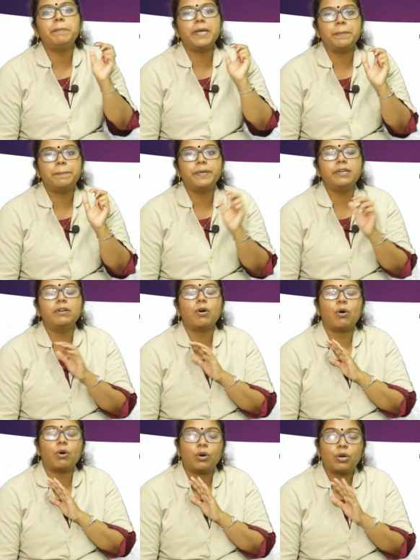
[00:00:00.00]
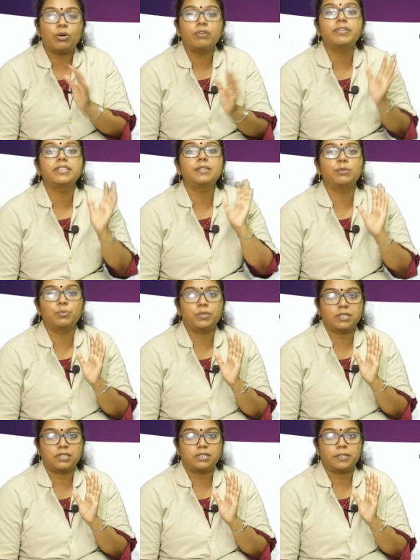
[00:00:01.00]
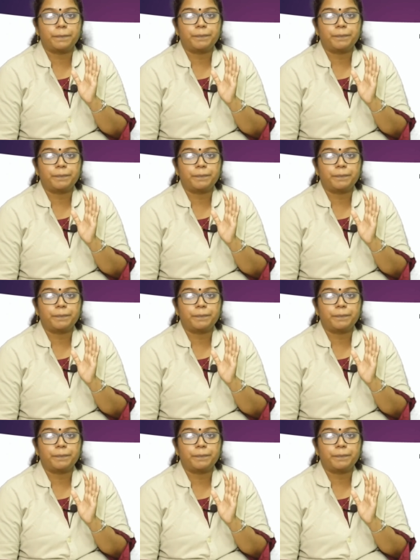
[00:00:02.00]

people all over the world.